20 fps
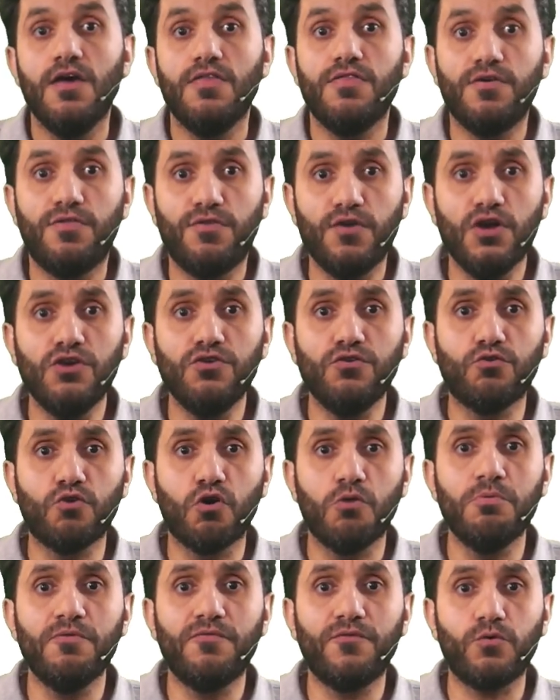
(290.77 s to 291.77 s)
The third
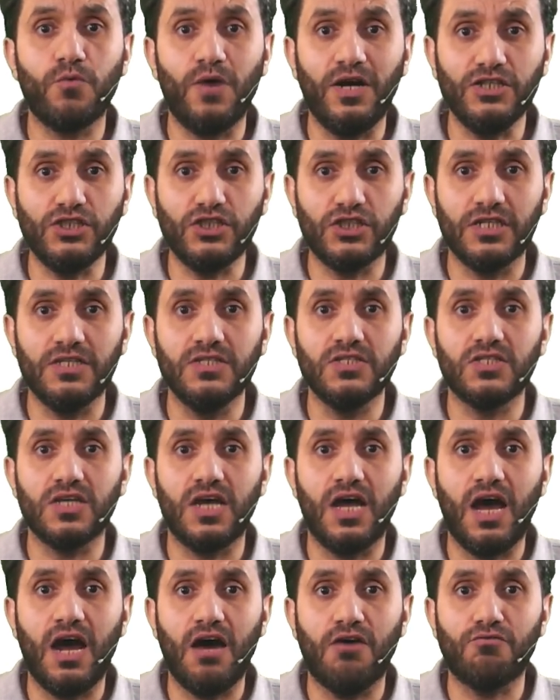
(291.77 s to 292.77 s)
group of questions
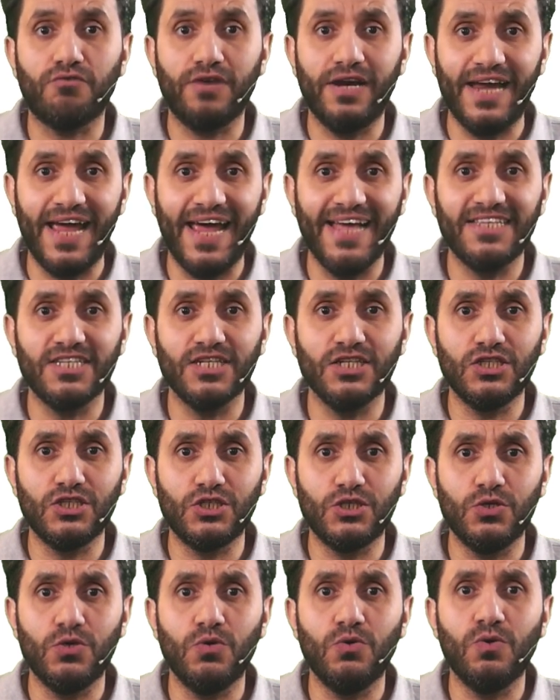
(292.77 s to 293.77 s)
are related
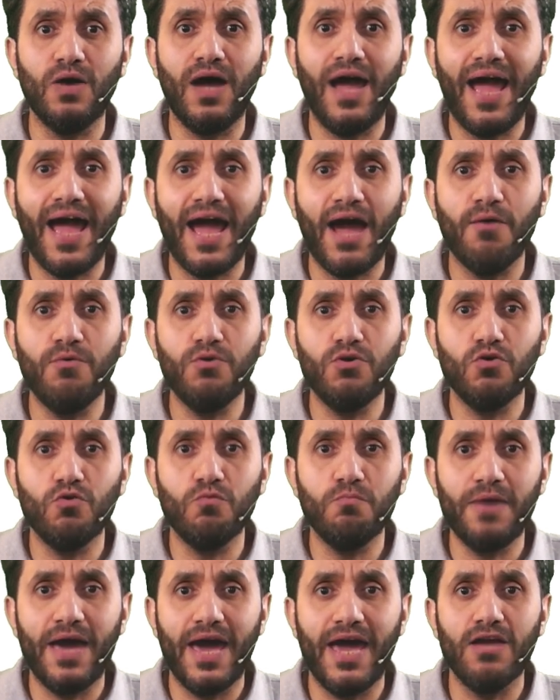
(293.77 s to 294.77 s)
to how
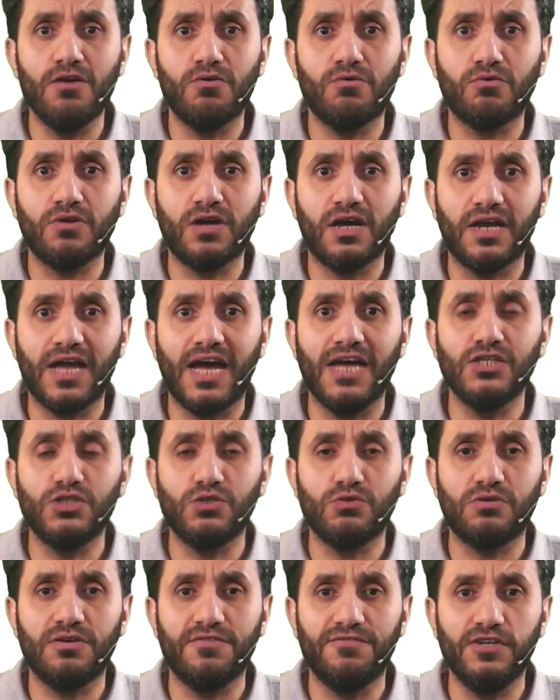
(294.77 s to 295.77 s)
you may organize
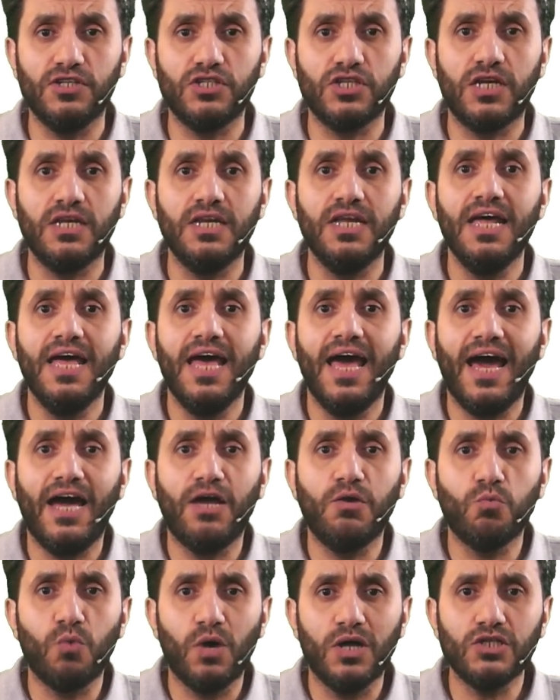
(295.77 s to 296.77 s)
your revision
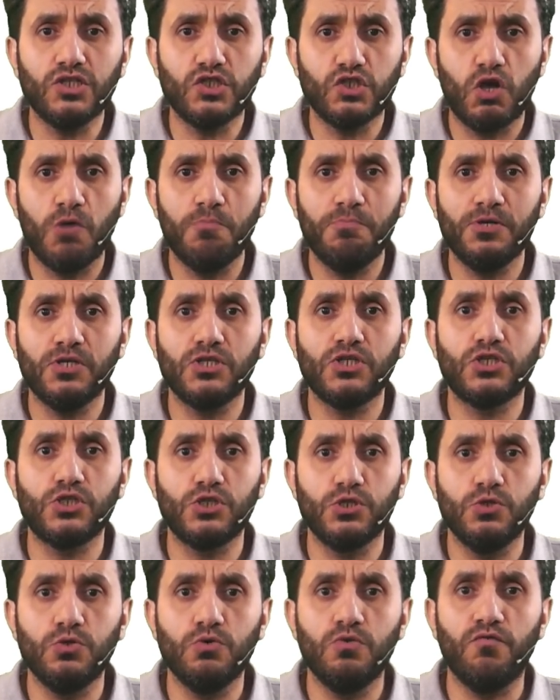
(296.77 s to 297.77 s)
and what topics
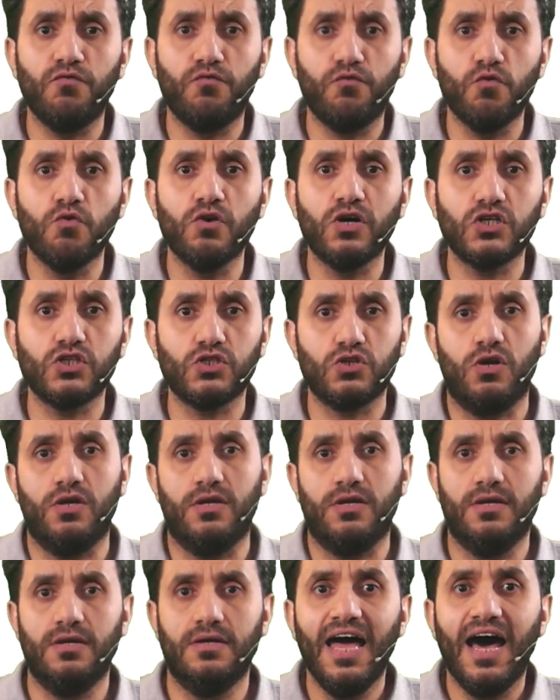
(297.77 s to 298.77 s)
to focus
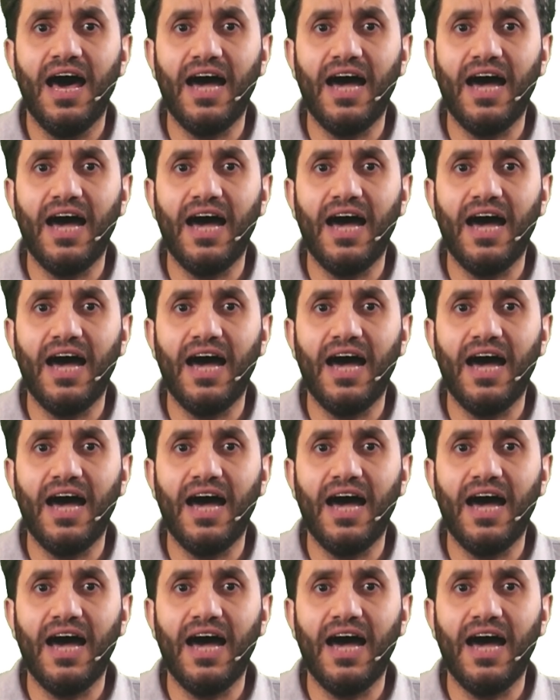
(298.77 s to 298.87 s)
on.